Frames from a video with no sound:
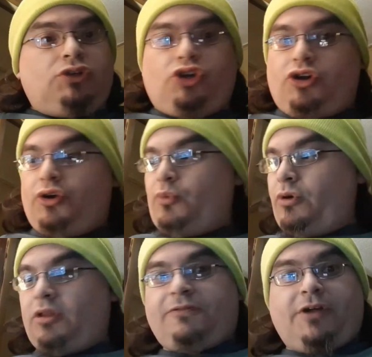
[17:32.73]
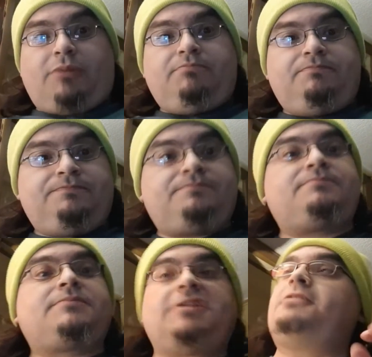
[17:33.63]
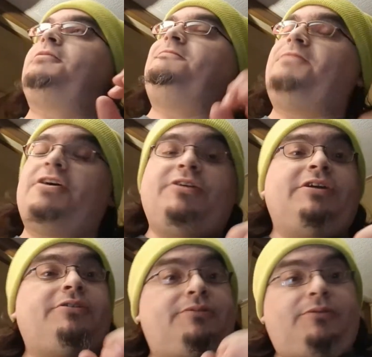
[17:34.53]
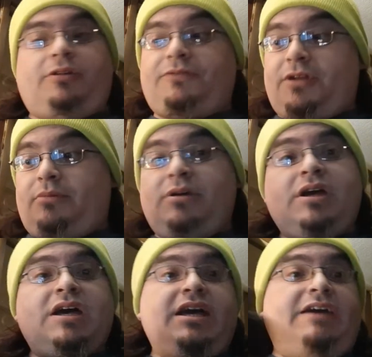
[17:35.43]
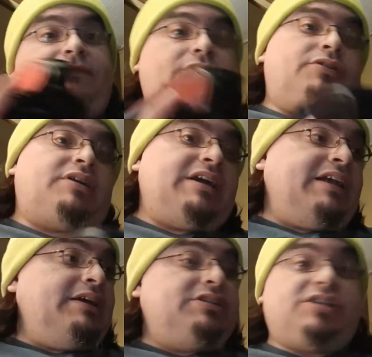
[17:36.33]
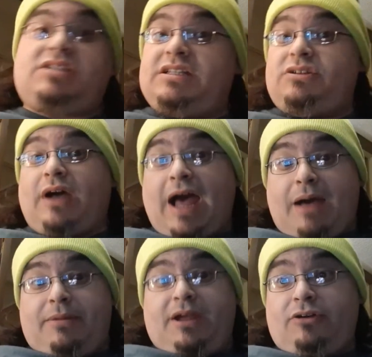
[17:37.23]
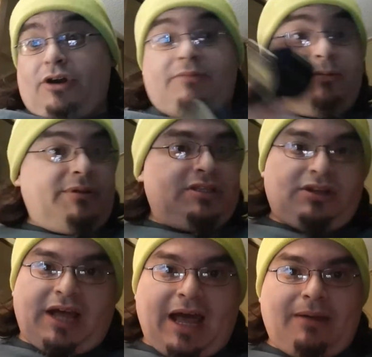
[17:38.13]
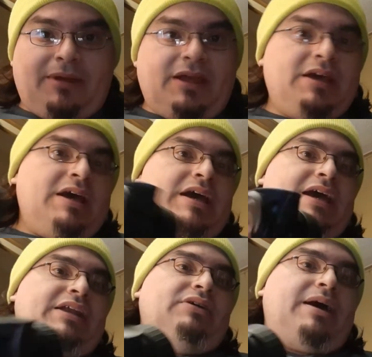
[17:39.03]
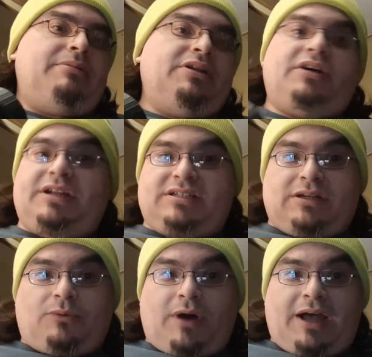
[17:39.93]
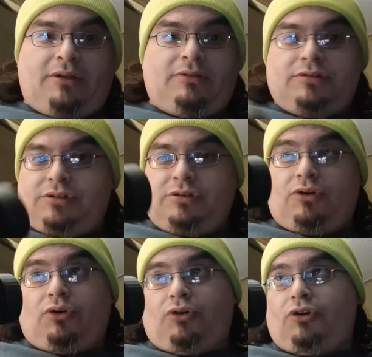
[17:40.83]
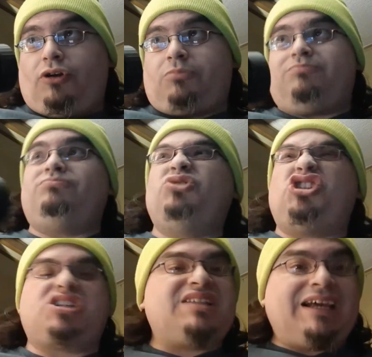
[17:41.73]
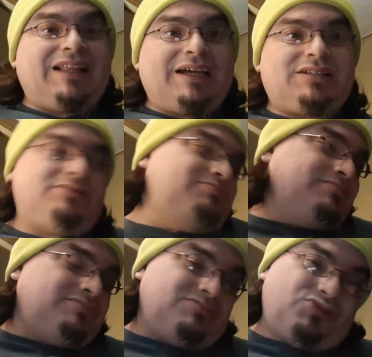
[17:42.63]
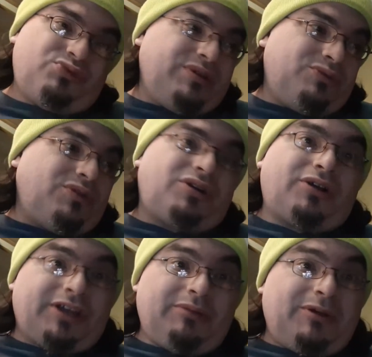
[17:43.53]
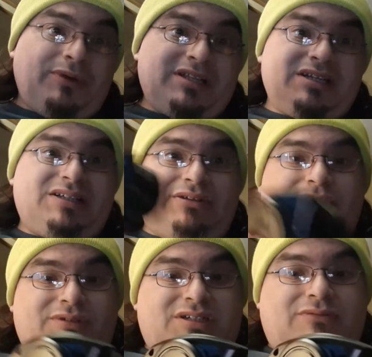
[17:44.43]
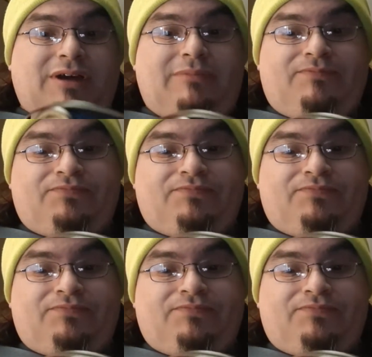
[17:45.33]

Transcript: good rule of thumb, very good rule of thumb, if you're getting just into the hobby, or if you're into the hobby and you haven't done this in a while, or you just neglect to, we're all human, we tend to do it once in a while.